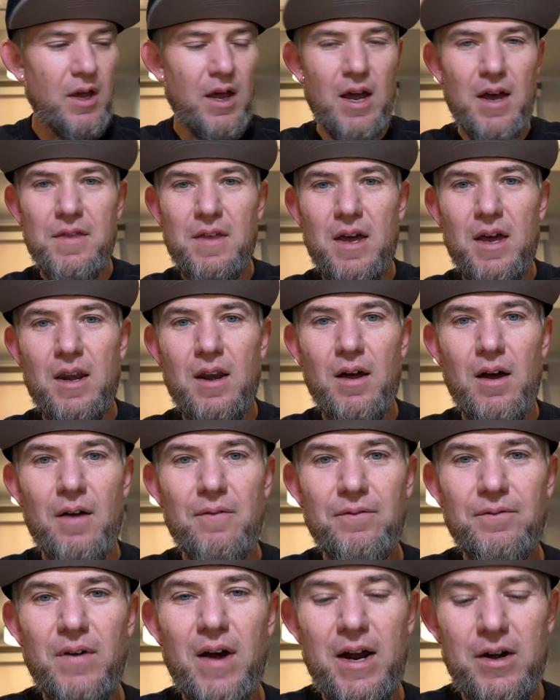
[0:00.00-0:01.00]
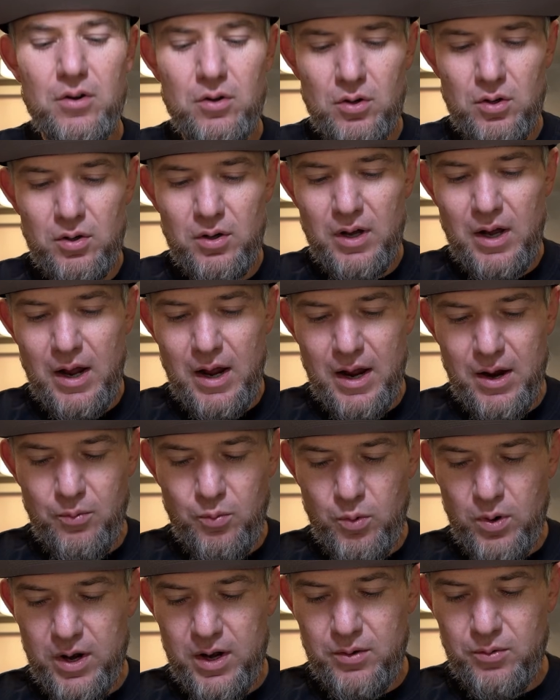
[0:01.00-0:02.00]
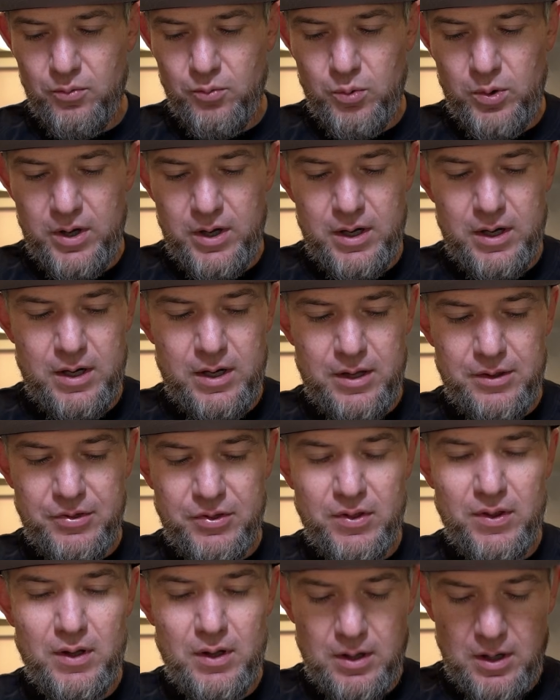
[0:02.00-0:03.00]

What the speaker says: And then final, I went with